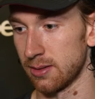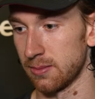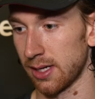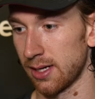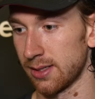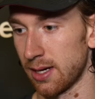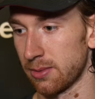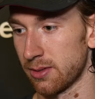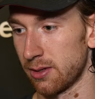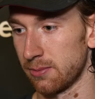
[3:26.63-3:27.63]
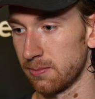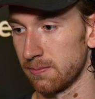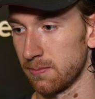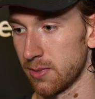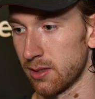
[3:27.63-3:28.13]
They got depth. So,
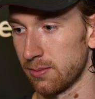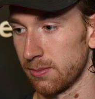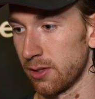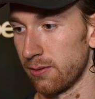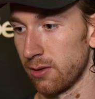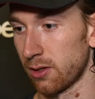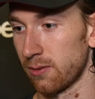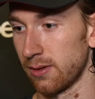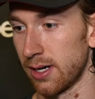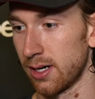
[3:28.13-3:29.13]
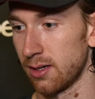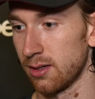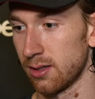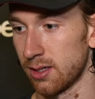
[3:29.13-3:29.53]
you look over there,